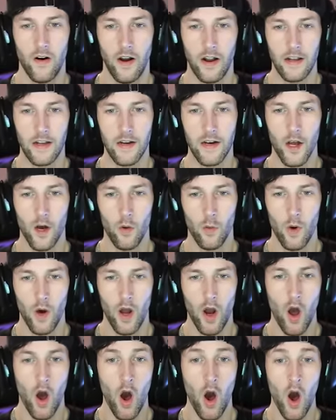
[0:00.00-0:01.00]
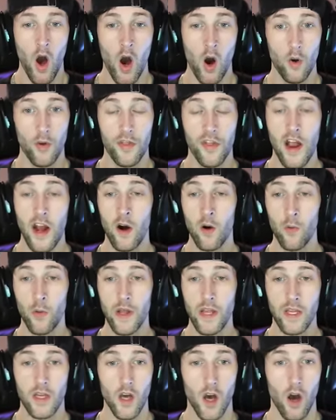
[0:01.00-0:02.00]
All right, you know what? Oh, there
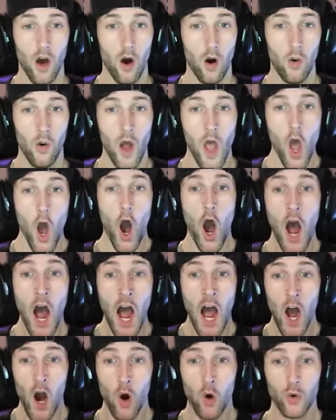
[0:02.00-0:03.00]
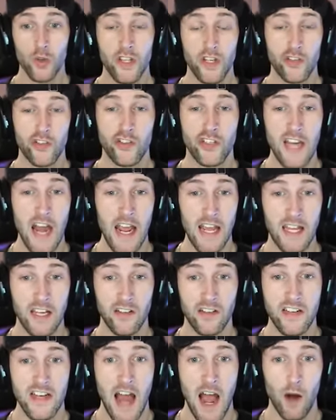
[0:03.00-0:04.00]
we go. Oh, the snake
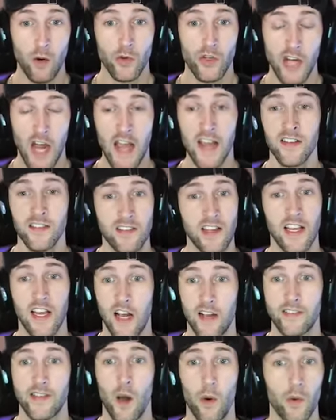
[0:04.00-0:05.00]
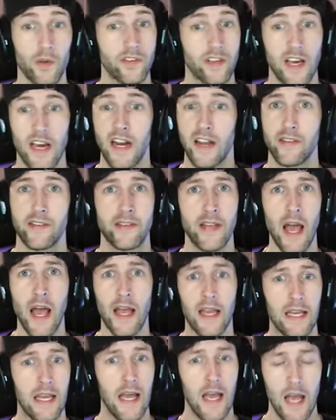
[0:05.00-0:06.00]
is now chasing us. I was gonna
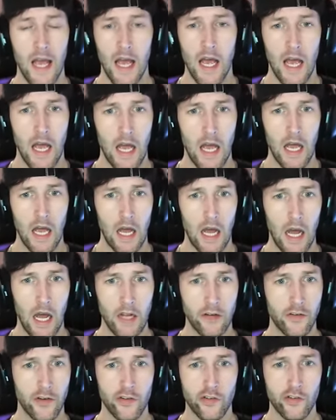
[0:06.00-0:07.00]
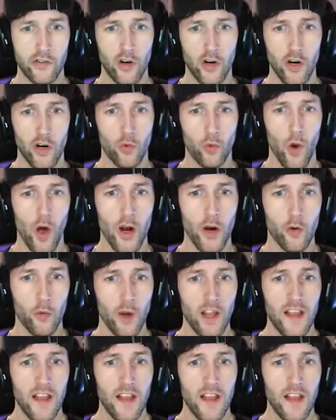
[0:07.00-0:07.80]
say, I just started running